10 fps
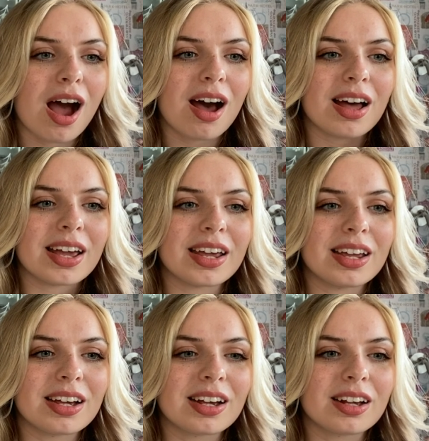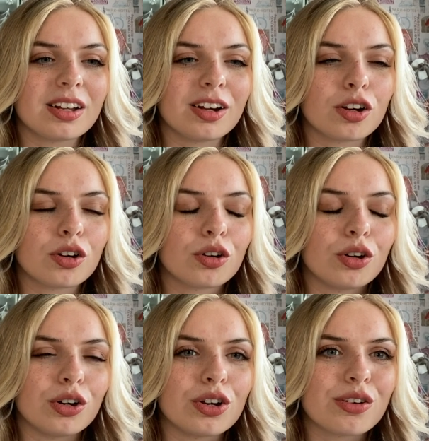I
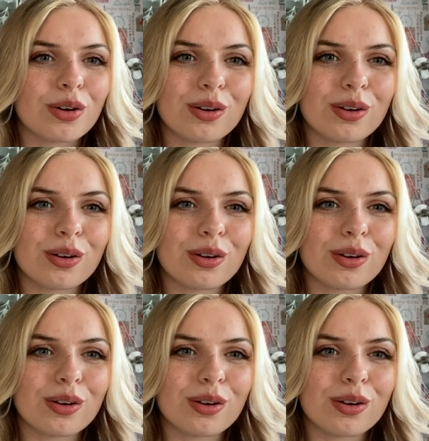could